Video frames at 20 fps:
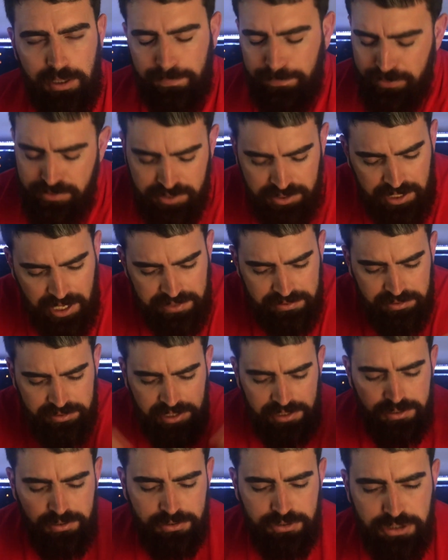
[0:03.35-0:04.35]
to put together and
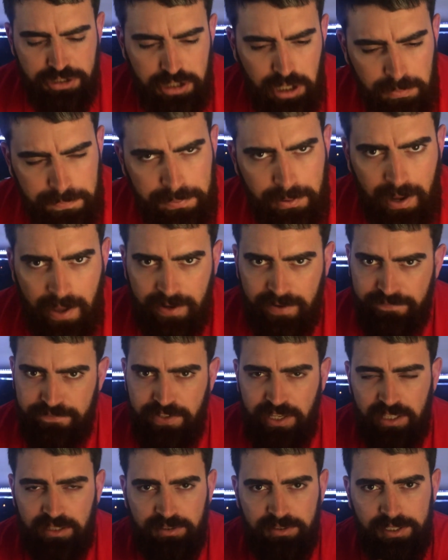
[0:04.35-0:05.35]
that you're so proud of
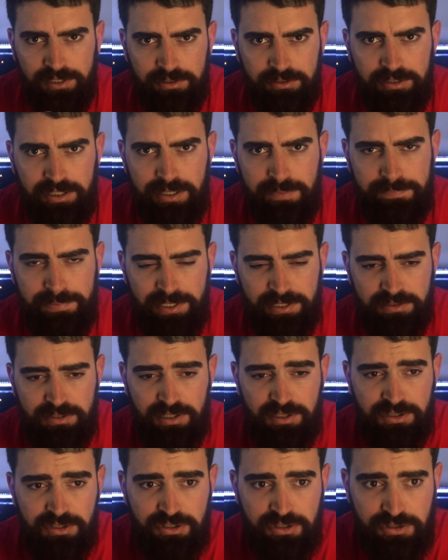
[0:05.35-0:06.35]
can literally be
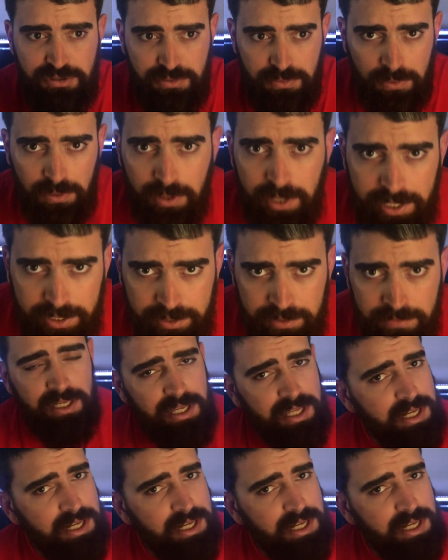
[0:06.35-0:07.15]
destroyed